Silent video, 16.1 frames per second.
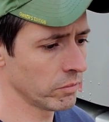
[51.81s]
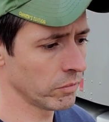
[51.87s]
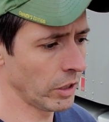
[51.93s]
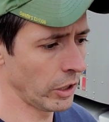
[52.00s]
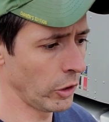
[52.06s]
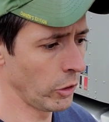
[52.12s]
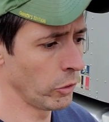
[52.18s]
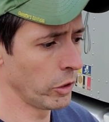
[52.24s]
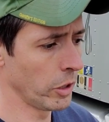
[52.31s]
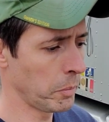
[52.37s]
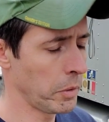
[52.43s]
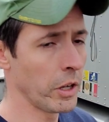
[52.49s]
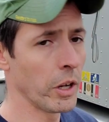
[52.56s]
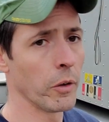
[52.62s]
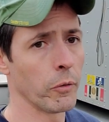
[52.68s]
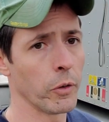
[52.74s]
a new D
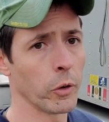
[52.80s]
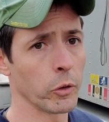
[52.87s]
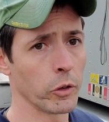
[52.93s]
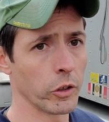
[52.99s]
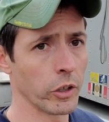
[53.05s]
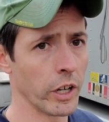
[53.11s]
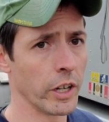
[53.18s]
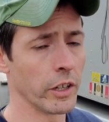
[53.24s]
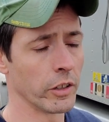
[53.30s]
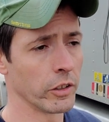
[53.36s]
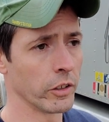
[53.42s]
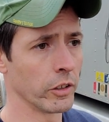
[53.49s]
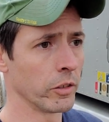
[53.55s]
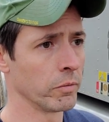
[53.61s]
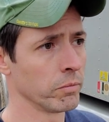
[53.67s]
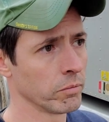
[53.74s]
P F filter in it,
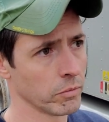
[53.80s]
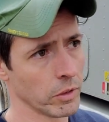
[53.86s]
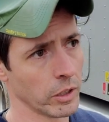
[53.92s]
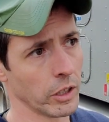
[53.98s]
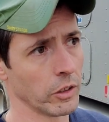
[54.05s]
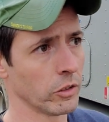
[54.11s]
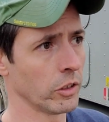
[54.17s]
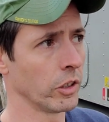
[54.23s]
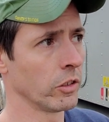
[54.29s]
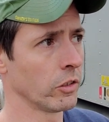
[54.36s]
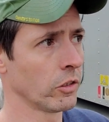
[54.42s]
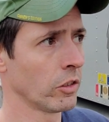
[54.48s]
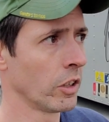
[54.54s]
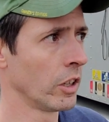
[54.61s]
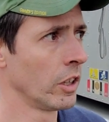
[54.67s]
or I guess that's